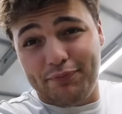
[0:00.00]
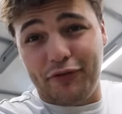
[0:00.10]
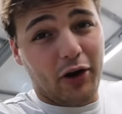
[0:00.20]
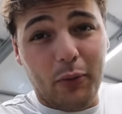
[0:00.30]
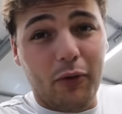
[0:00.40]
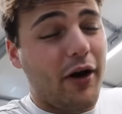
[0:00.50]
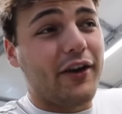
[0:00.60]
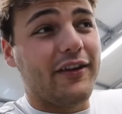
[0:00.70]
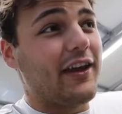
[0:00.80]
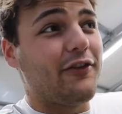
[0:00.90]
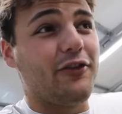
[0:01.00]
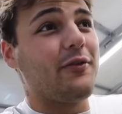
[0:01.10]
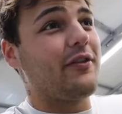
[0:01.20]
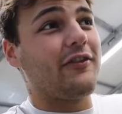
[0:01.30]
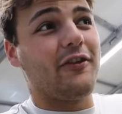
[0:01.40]
Sure, we'll run into
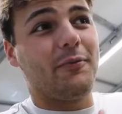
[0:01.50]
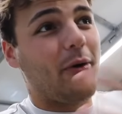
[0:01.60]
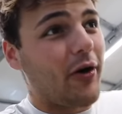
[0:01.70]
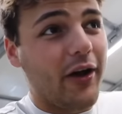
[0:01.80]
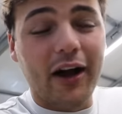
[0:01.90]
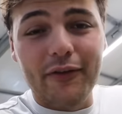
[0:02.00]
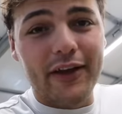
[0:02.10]
issues. That's just part of